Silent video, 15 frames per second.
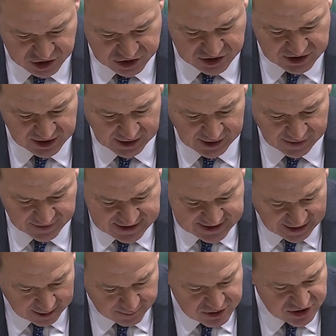directions,
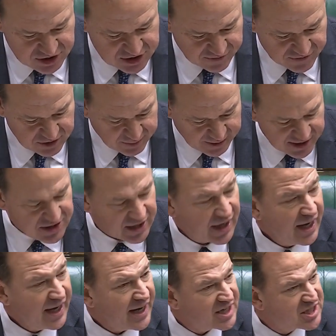this absence of debate,
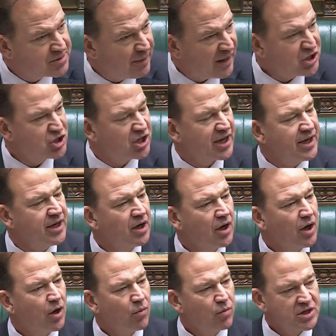especially
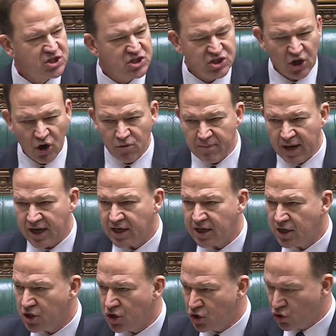with so
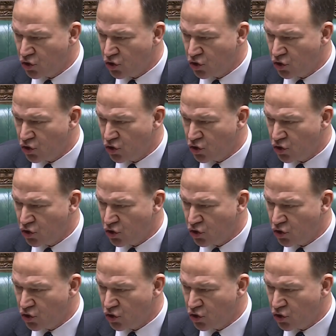many